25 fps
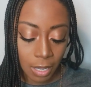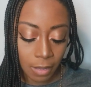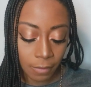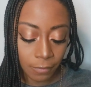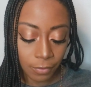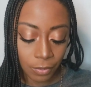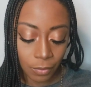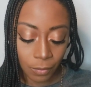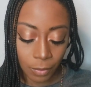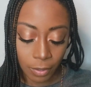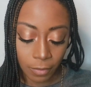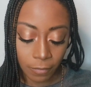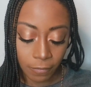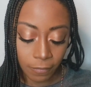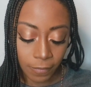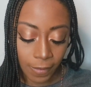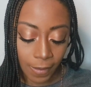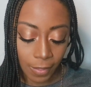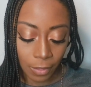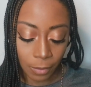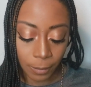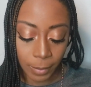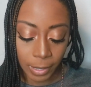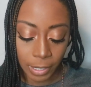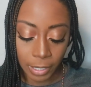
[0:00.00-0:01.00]
If you wanna
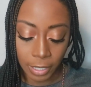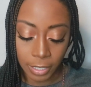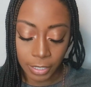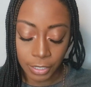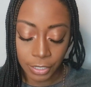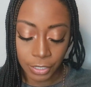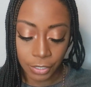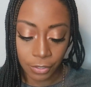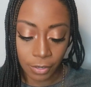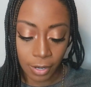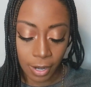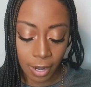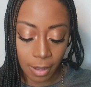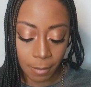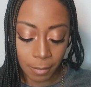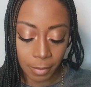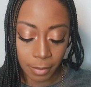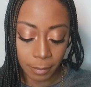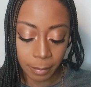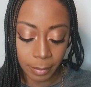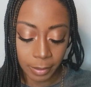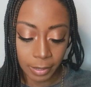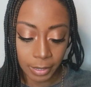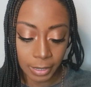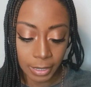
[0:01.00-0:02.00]
follow me on Instagram,
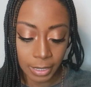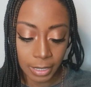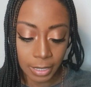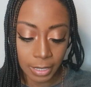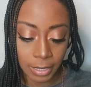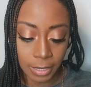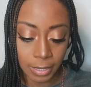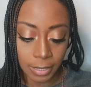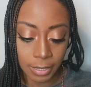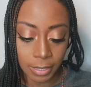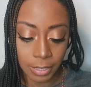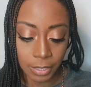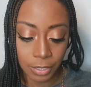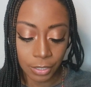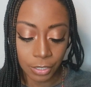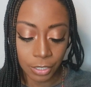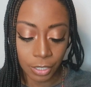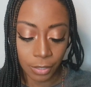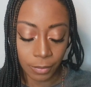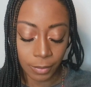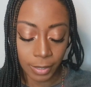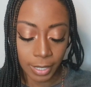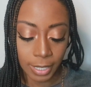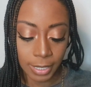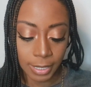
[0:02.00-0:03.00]
please
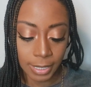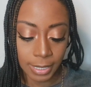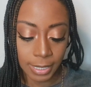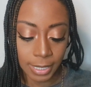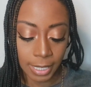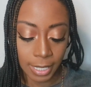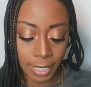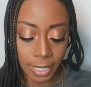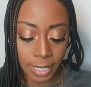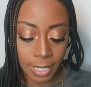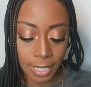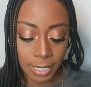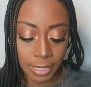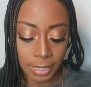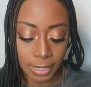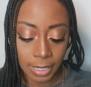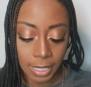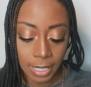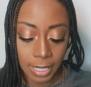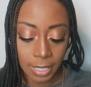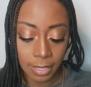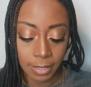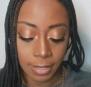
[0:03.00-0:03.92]
don't hesitate.